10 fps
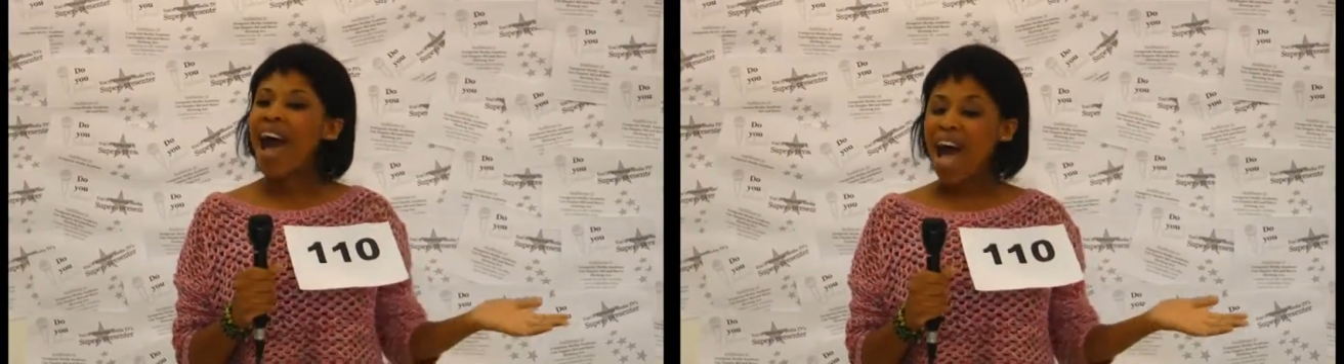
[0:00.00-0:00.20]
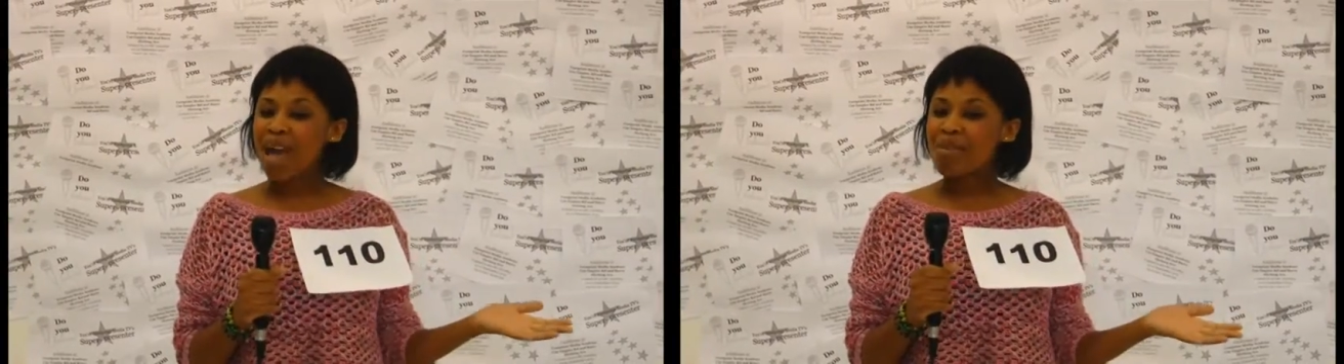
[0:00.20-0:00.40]

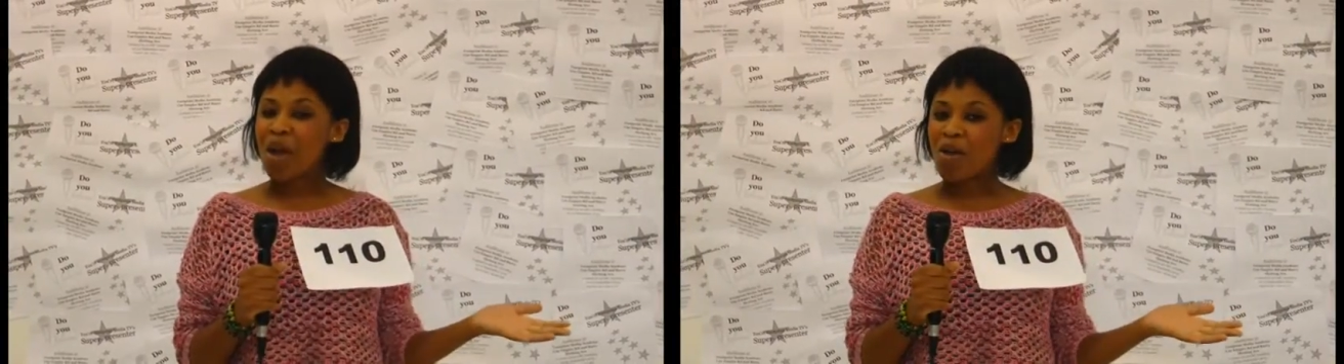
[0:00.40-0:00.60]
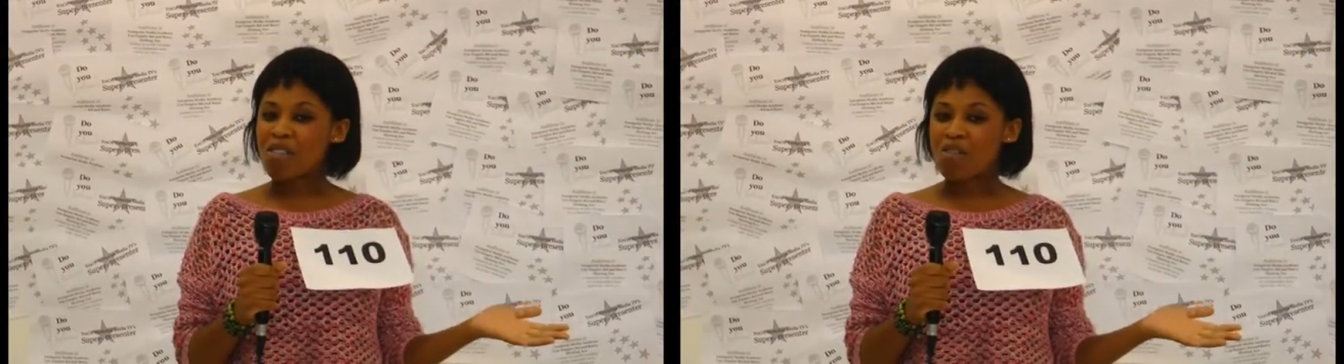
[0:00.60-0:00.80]
I'm
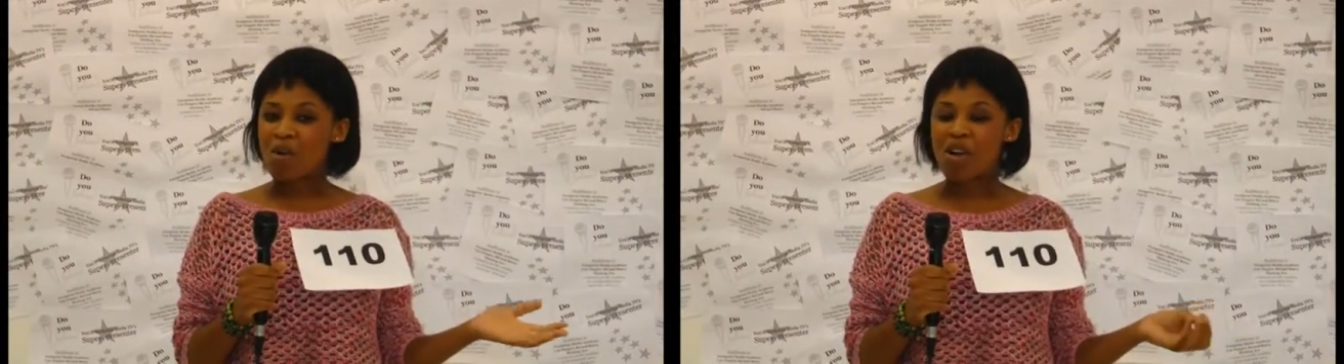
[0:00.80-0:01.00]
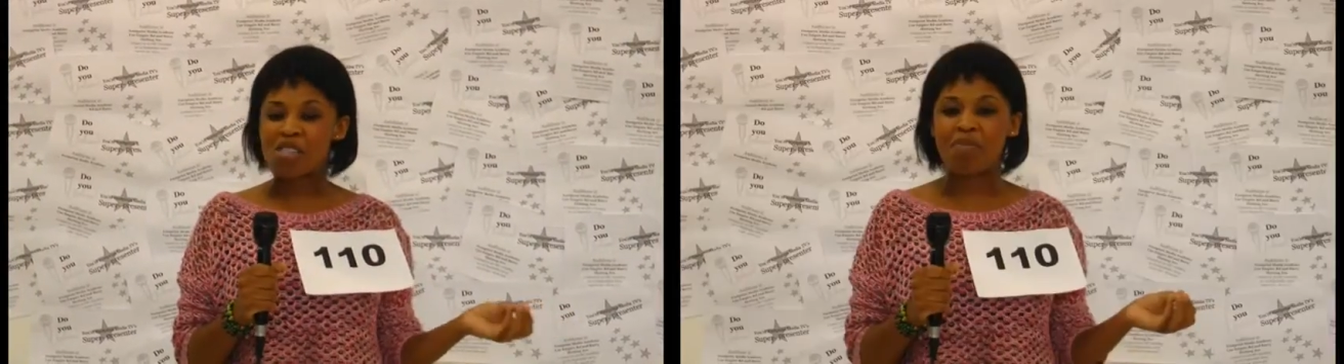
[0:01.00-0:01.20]
your host, of
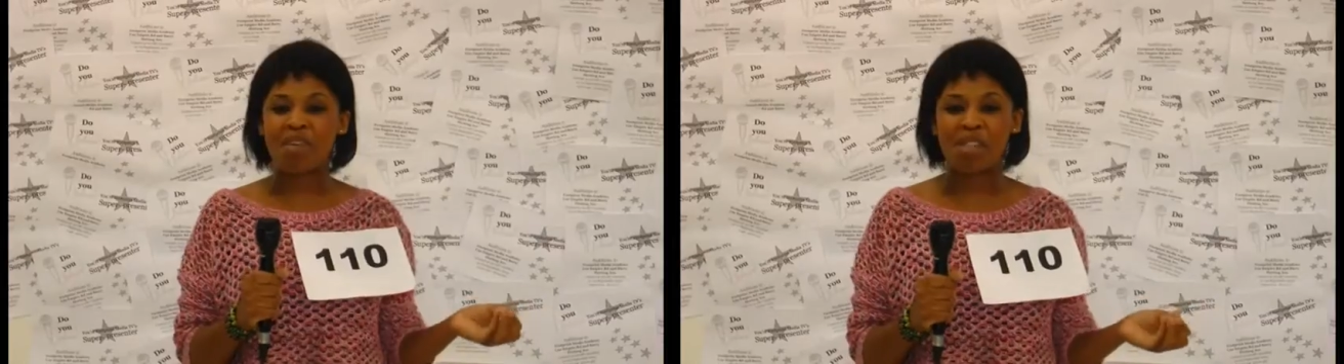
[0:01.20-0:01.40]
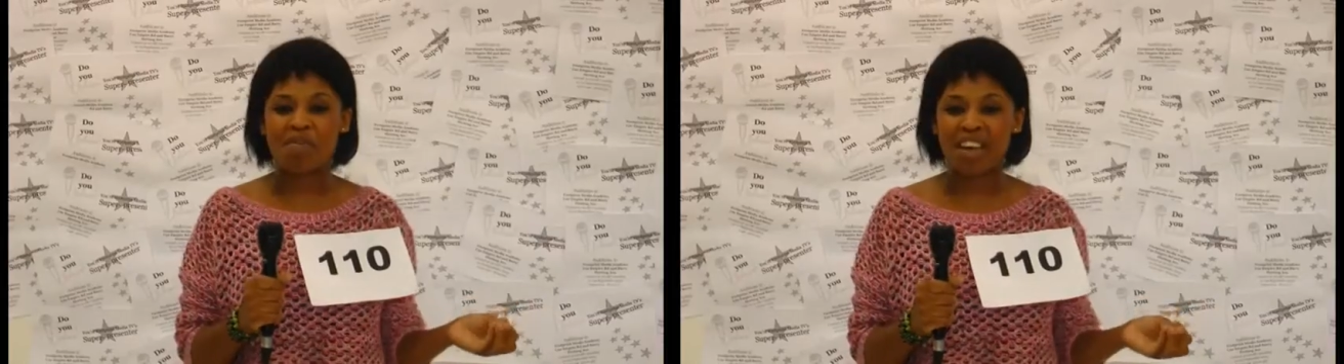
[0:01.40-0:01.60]
course,
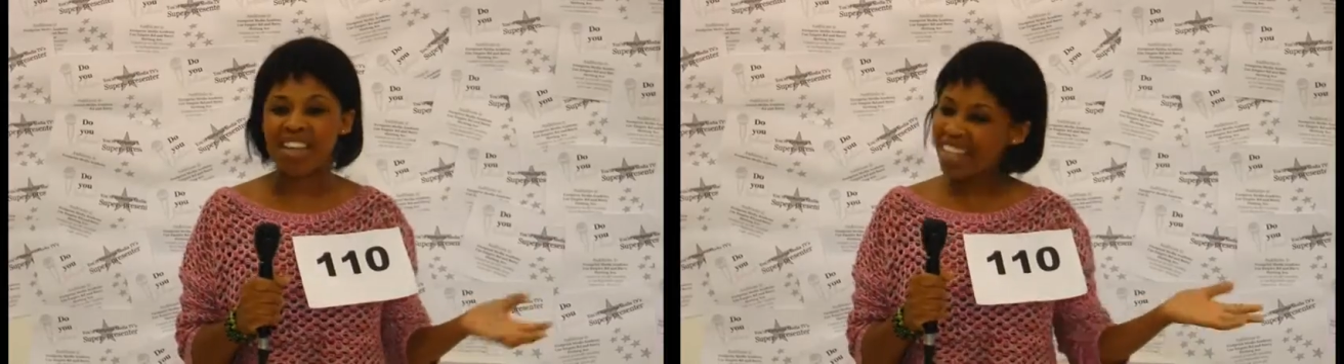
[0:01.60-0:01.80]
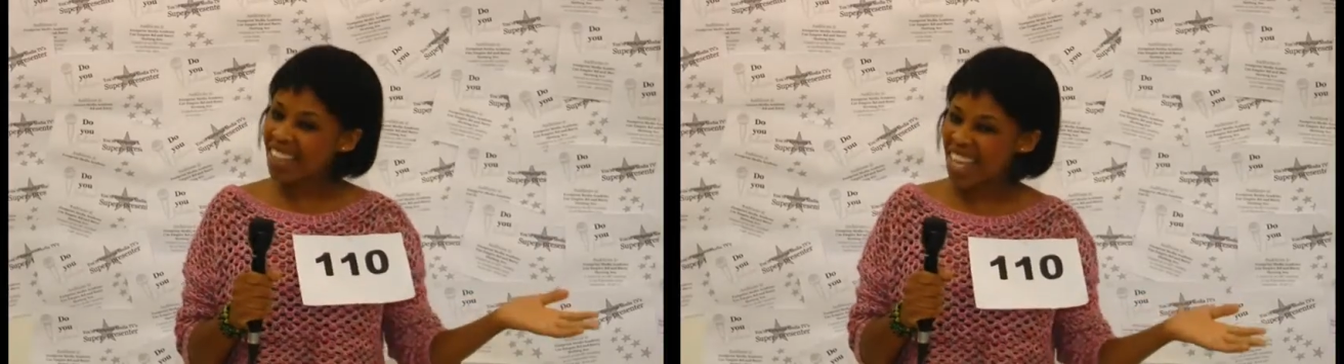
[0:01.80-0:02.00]
Be the
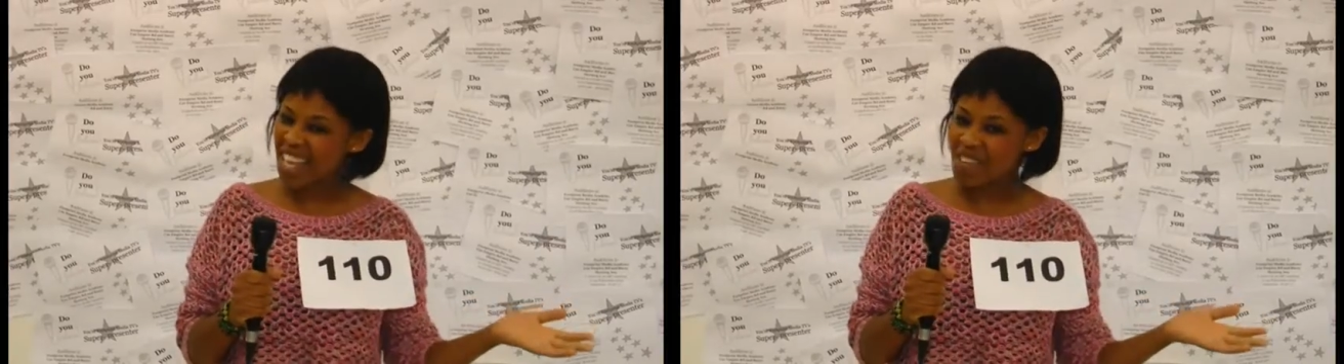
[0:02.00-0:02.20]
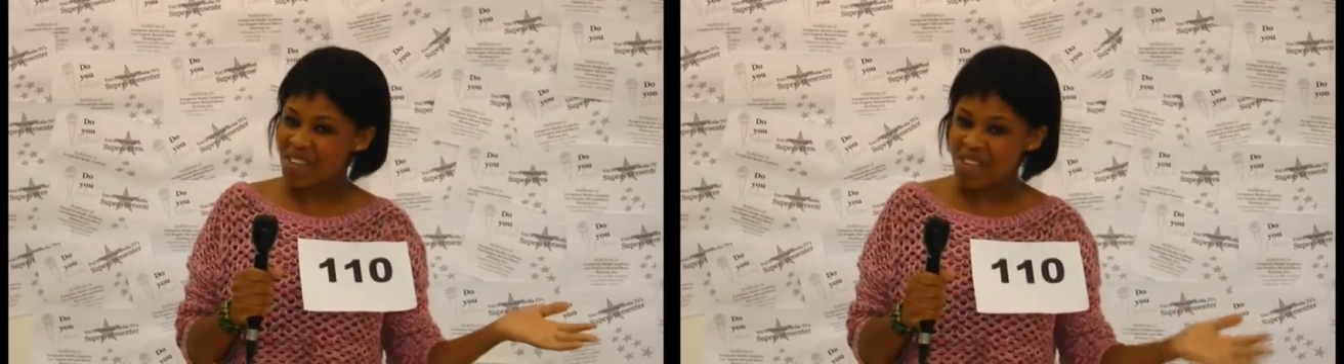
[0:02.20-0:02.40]
Bunny.
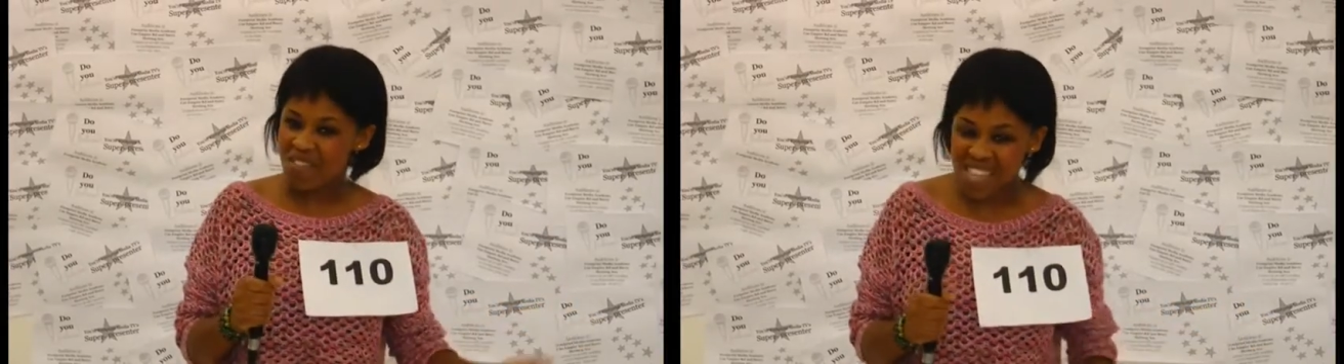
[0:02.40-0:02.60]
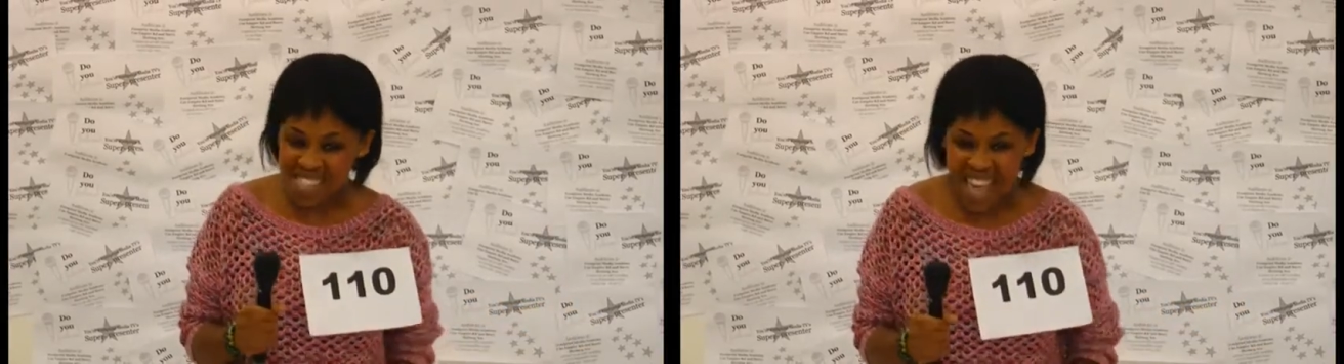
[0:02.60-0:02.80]
Thank you very
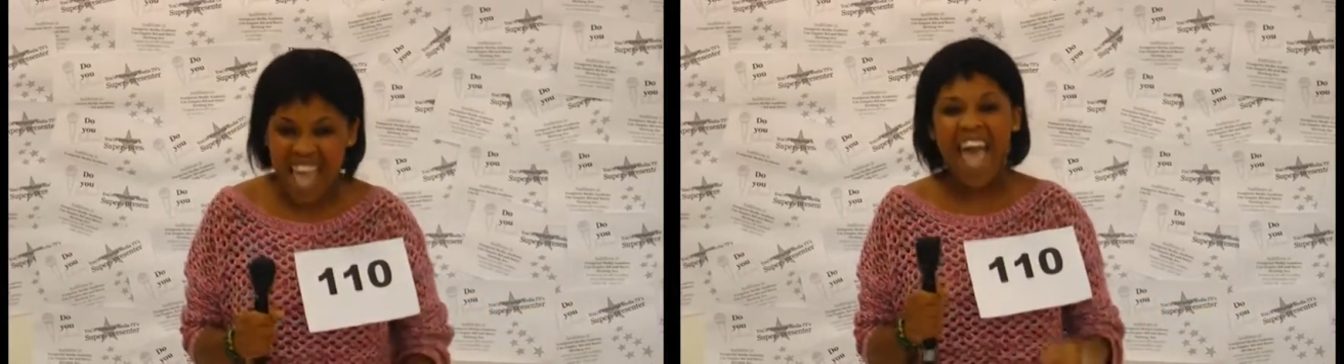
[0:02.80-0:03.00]
much.